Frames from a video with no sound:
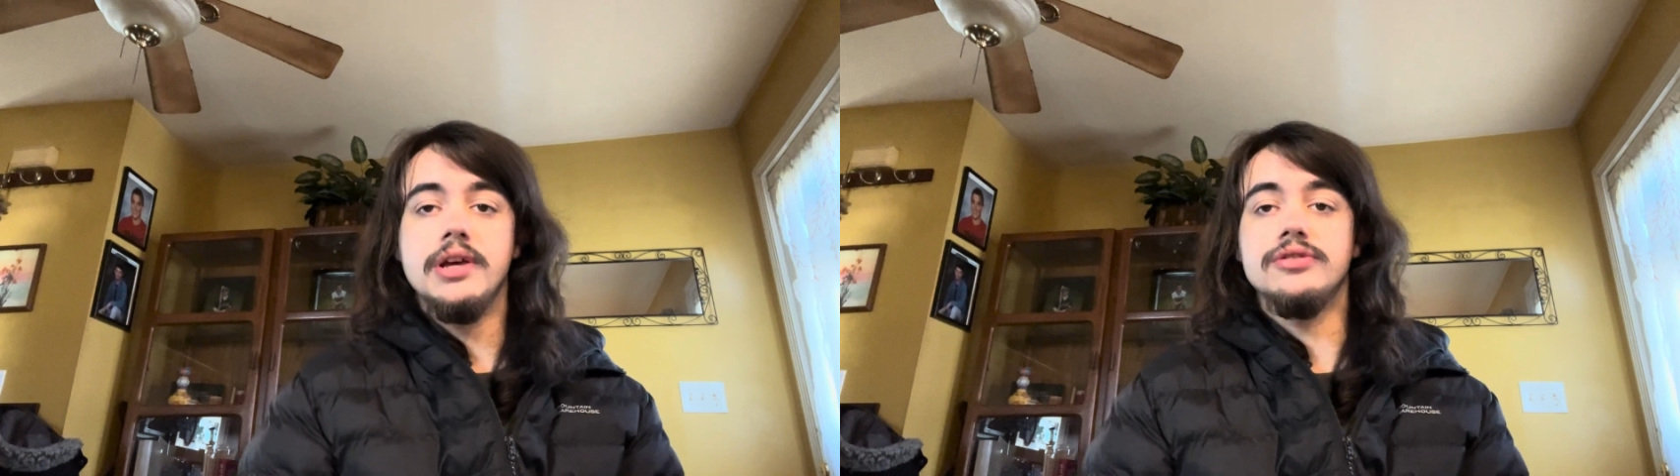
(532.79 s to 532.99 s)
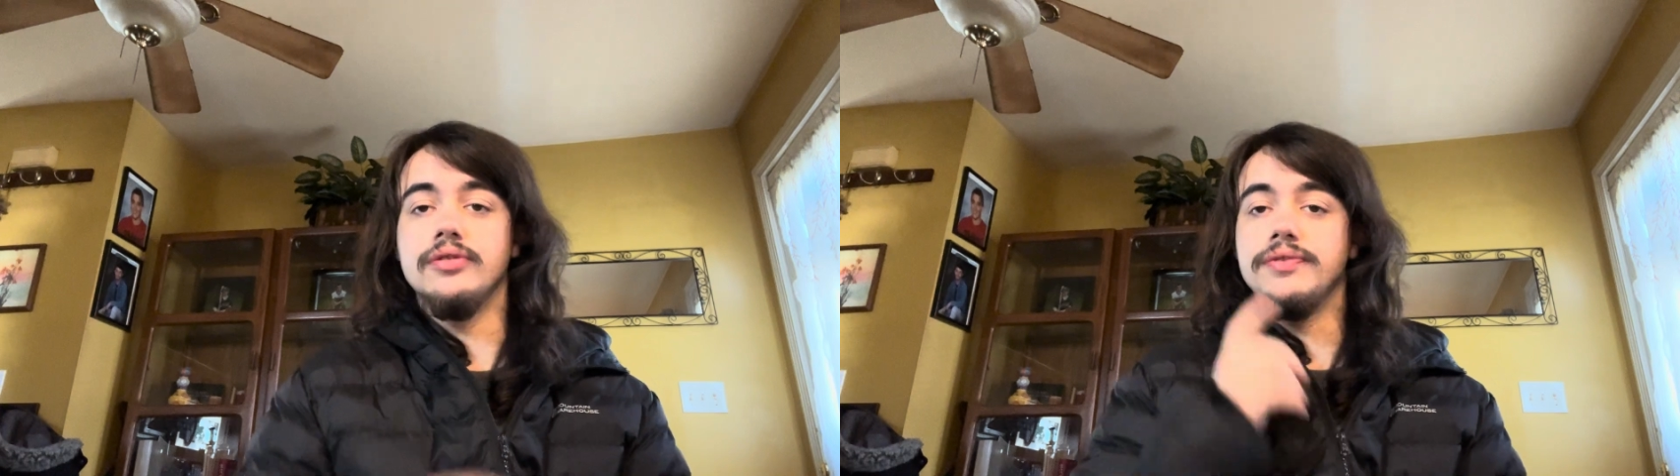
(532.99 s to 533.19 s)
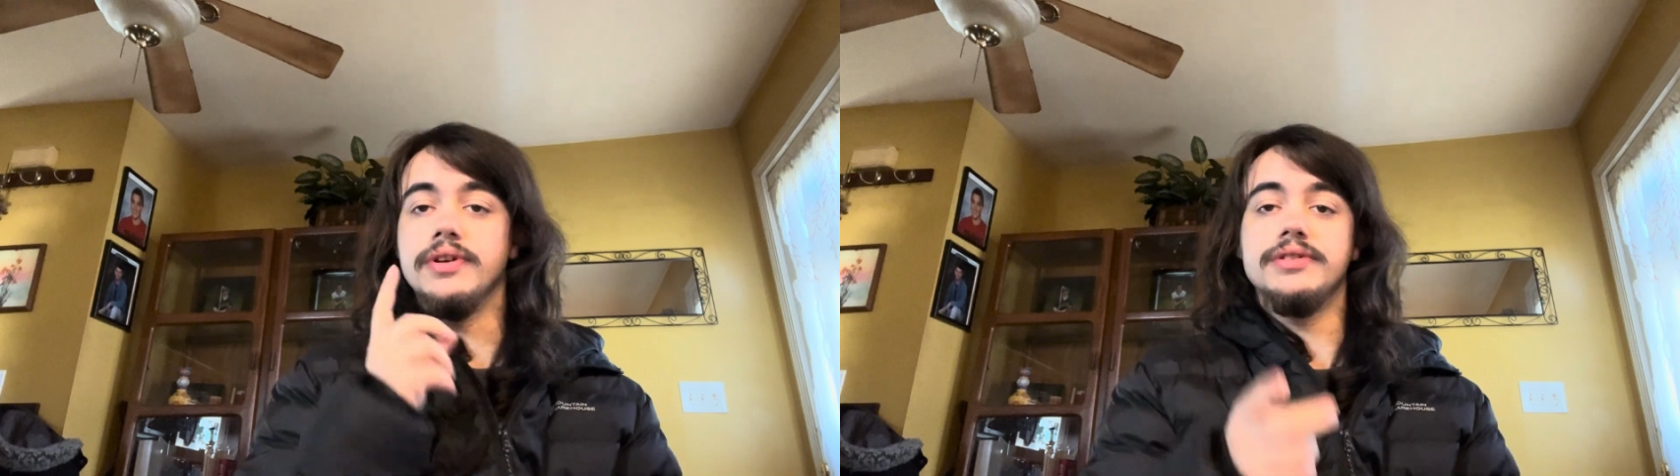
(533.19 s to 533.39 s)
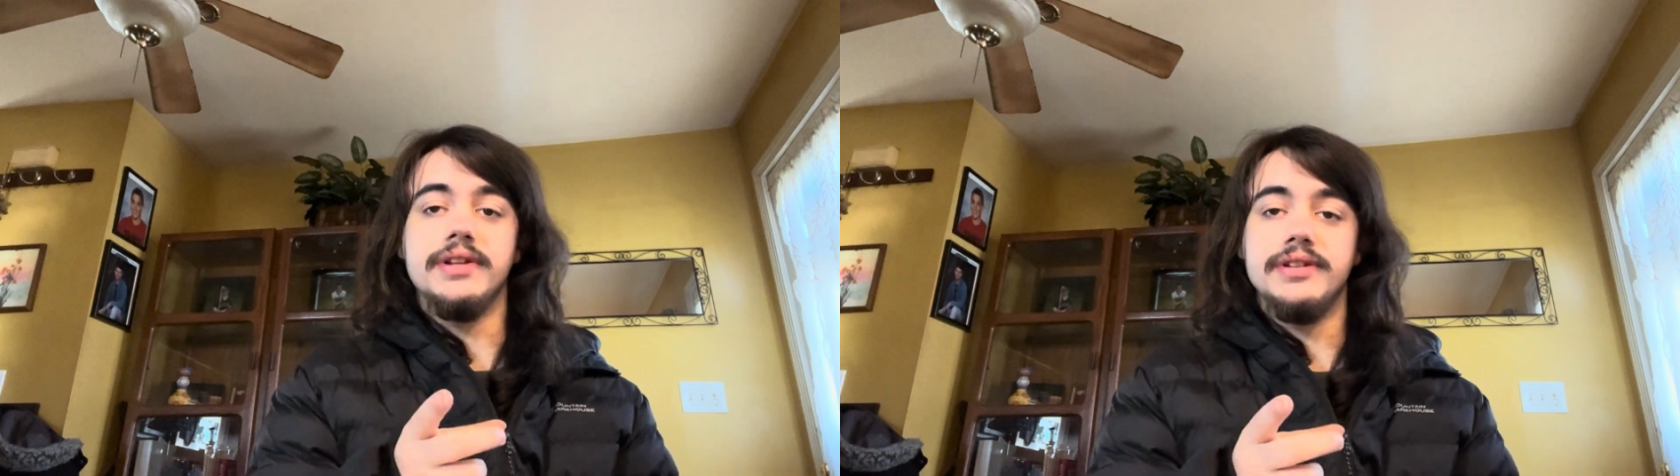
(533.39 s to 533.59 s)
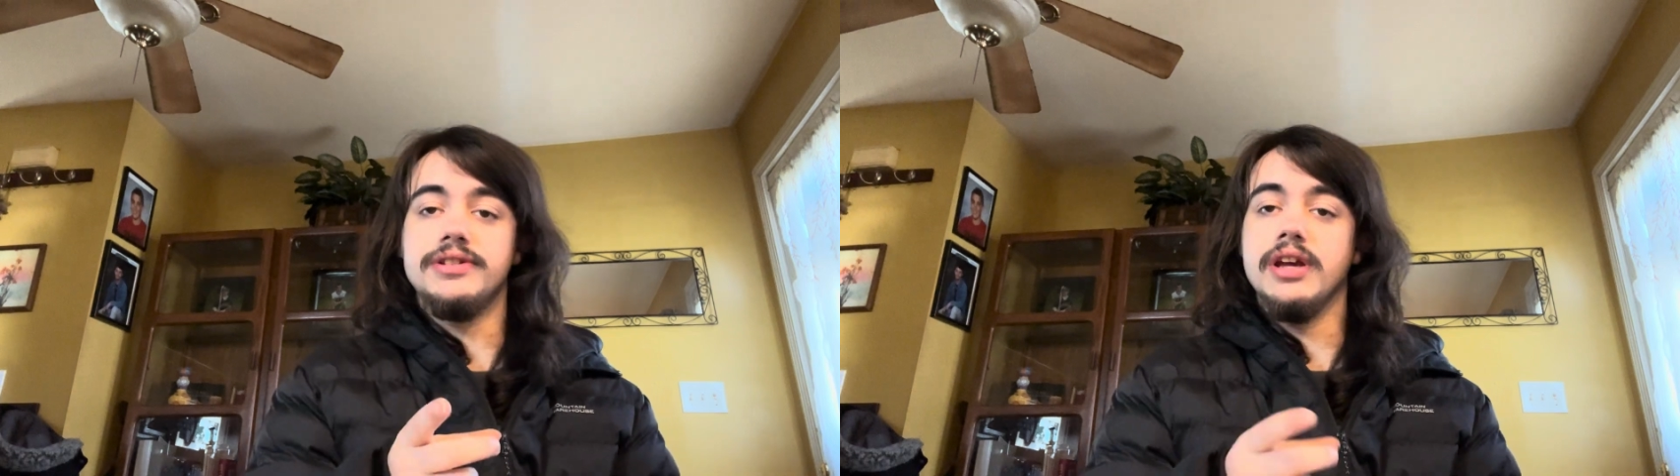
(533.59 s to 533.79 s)
So if you're into
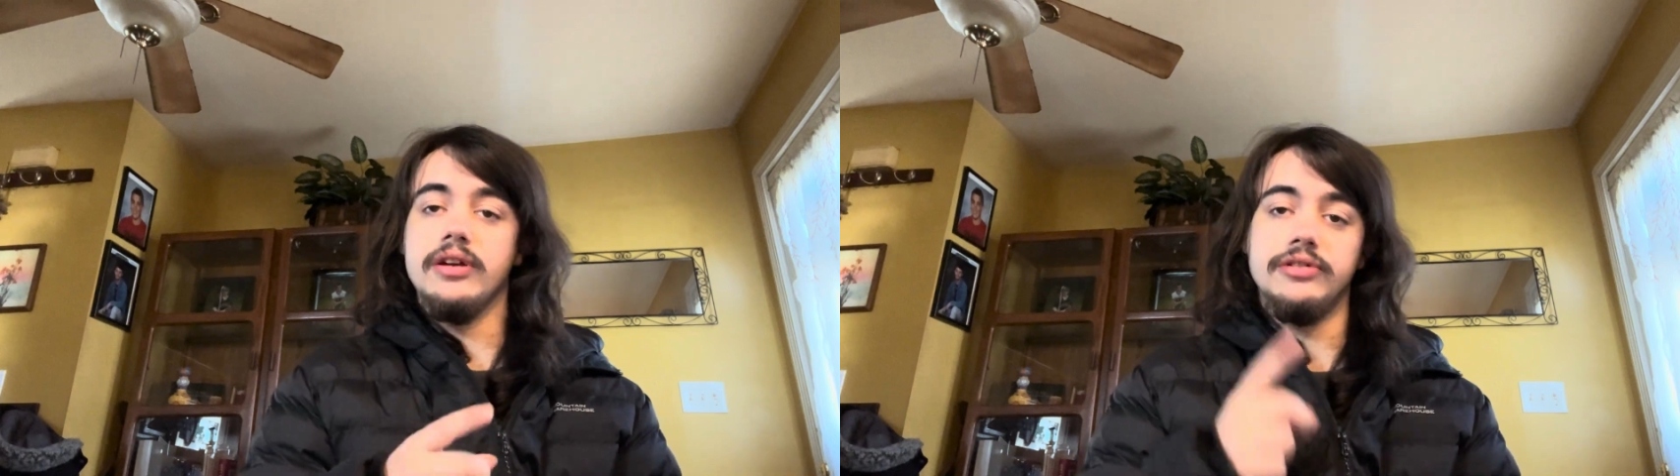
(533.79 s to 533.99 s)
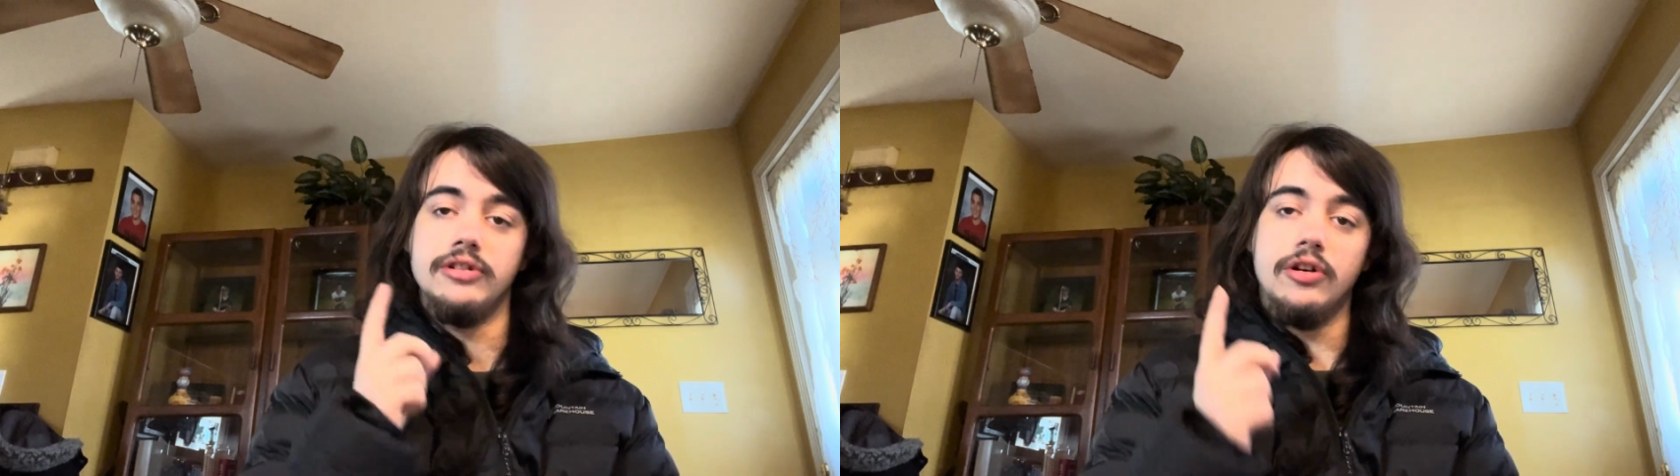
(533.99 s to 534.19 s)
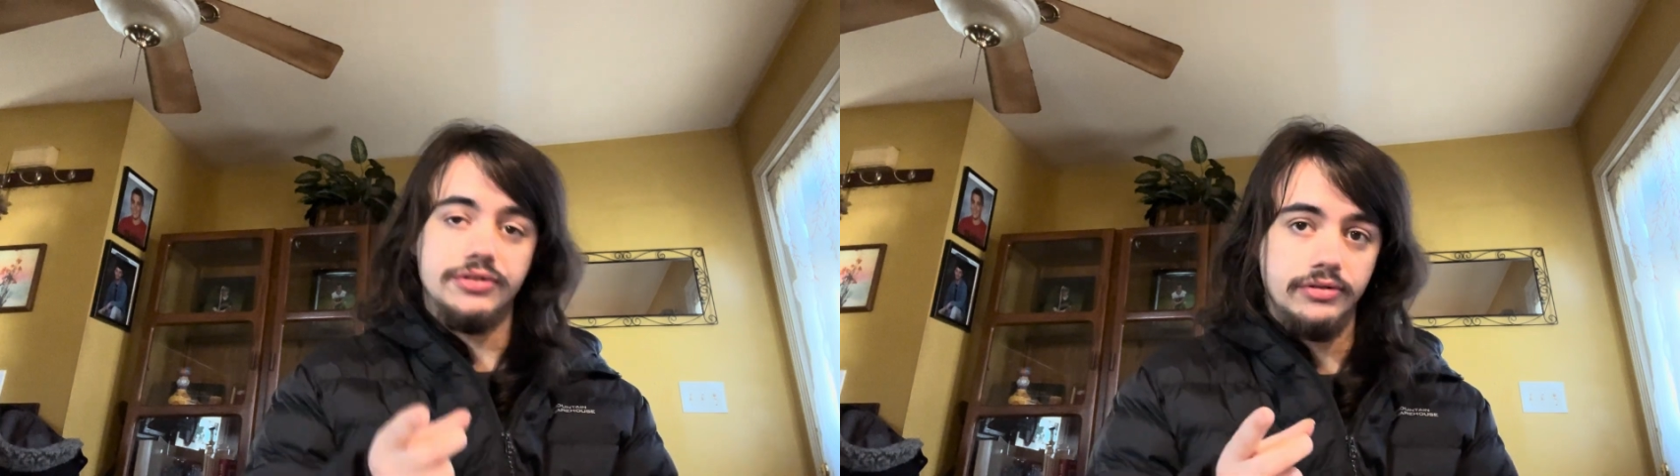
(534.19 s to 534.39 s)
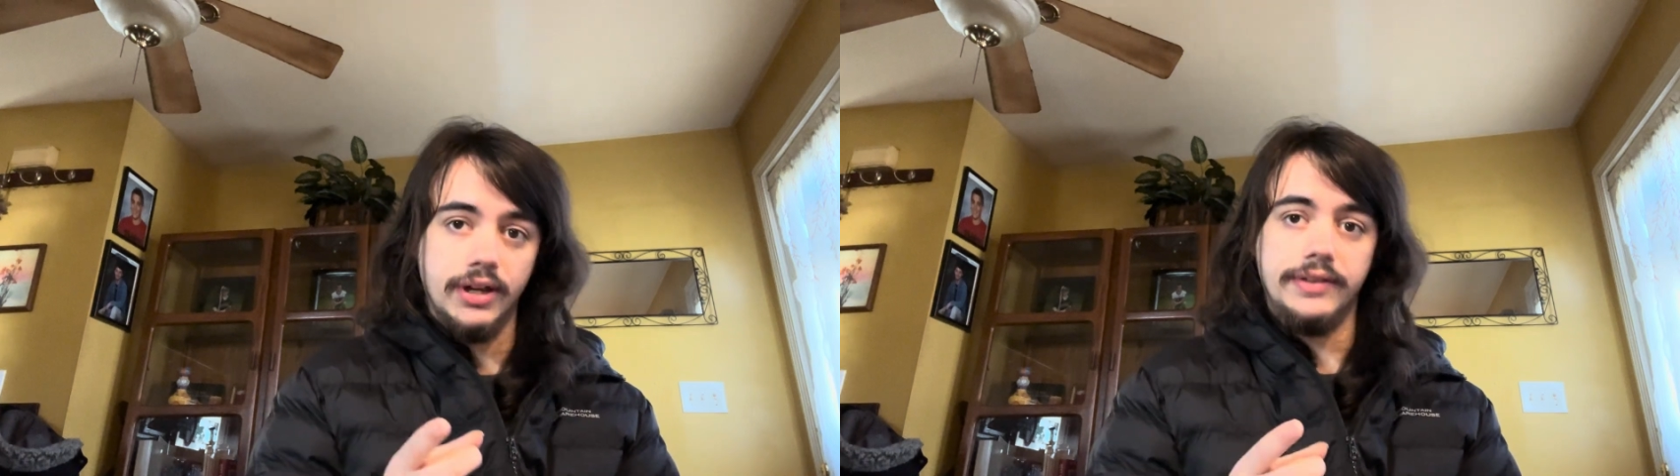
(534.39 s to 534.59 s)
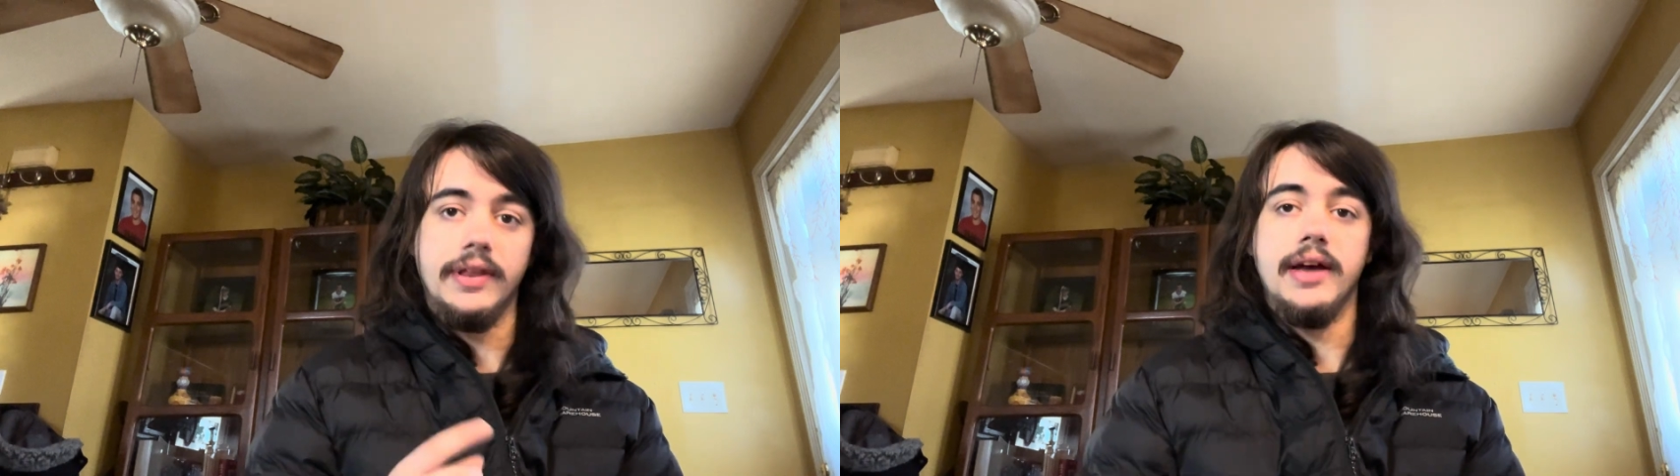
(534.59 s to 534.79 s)
this channel, you also
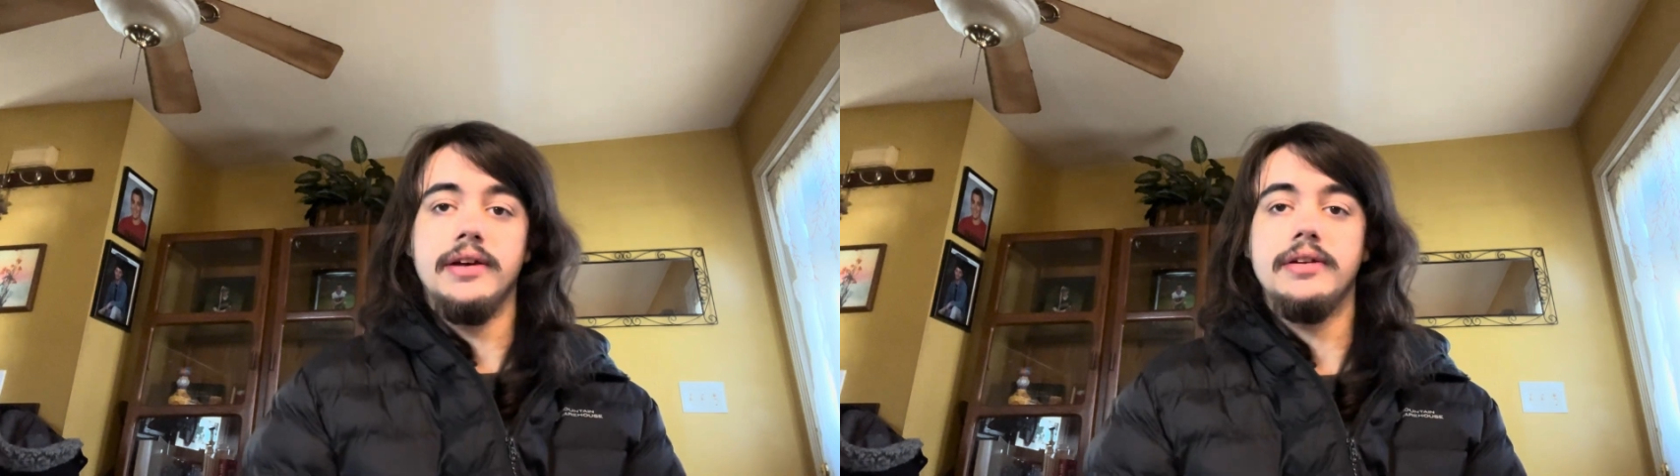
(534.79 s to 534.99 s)
like that.